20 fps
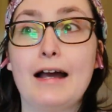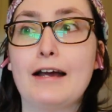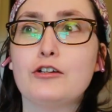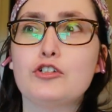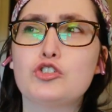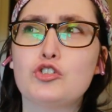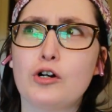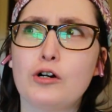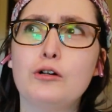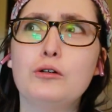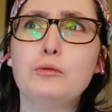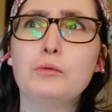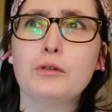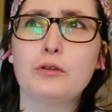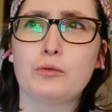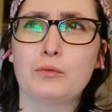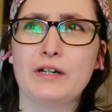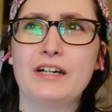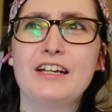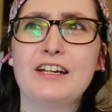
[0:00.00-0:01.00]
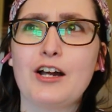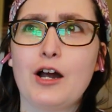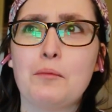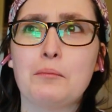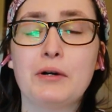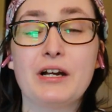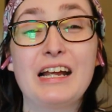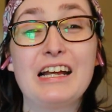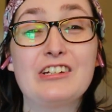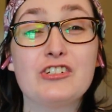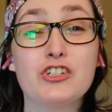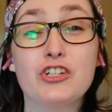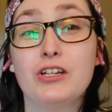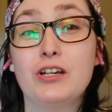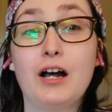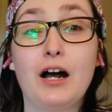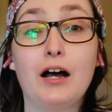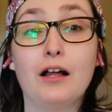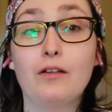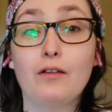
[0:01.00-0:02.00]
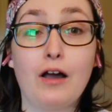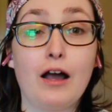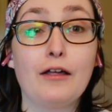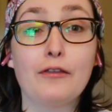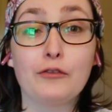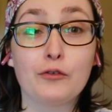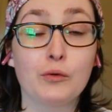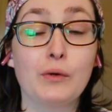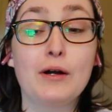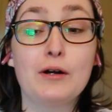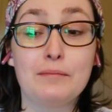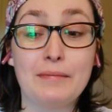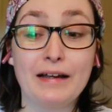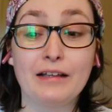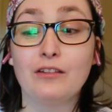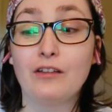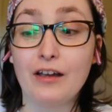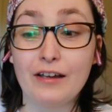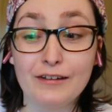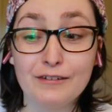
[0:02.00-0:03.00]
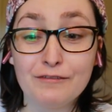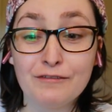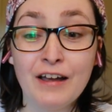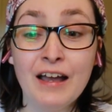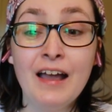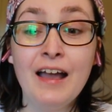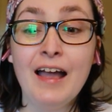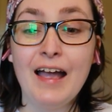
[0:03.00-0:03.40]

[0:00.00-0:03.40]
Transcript: I struggled with reading comprehension a lot throughout my life